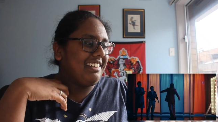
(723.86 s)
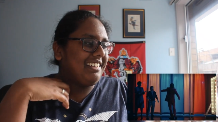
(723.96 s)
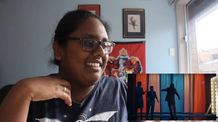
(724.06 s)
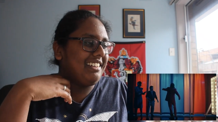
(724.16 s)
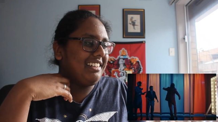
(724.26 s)

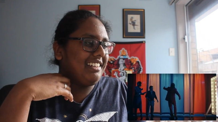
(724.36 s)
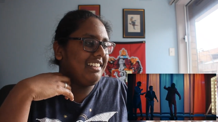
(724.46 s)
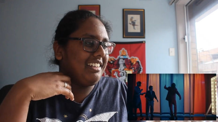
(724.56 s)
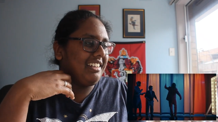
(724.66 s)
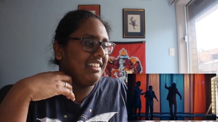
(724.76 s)

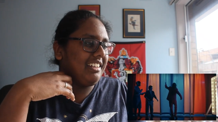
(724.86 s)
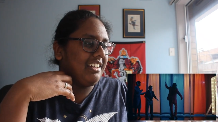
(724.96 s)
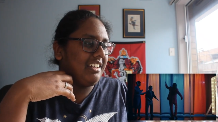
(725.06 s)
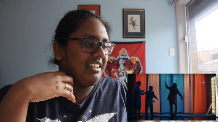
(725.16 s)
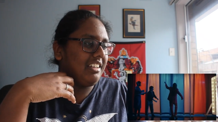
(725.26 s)

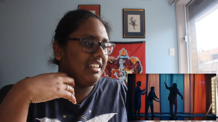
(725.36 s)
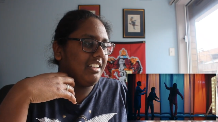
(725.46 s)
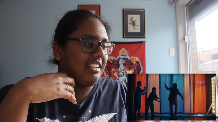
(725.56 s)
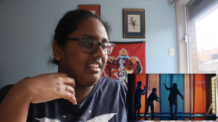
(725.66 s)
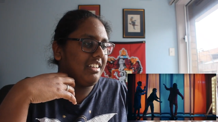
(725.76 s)

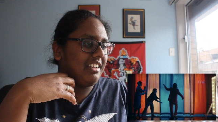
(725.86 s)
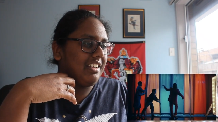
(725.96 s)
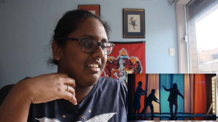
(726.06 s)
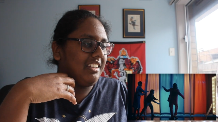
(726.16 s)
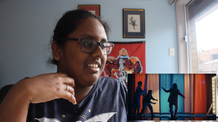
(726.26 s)

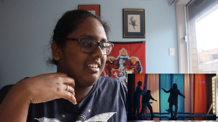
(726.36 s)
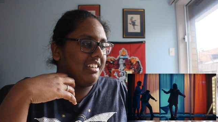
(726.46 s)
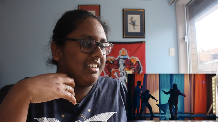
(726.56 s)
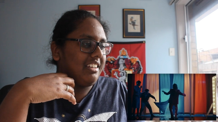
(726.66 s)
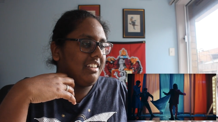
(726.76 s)

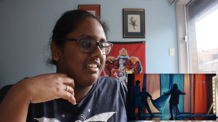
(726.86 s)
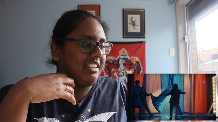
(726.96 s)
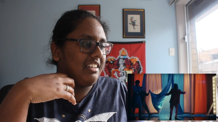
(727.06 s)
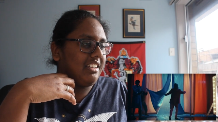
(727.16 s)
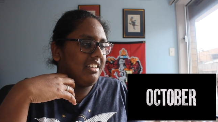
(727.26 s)

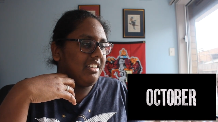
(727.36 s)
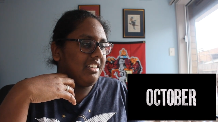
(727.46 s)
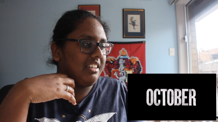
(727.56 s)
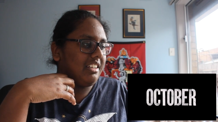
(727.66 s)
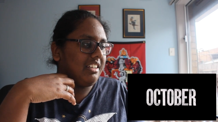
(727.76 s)
Nothing is said.